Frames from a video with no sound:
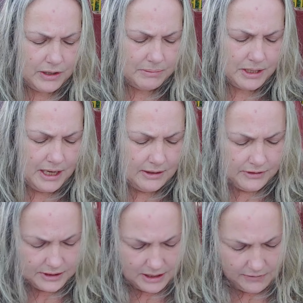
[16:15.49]
and obtain
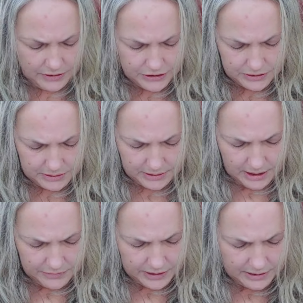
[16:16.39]
the salvation.
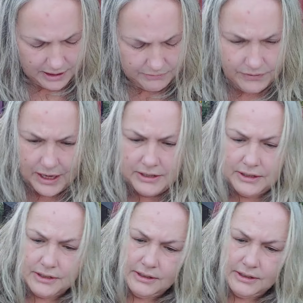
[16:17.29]
They did not find it.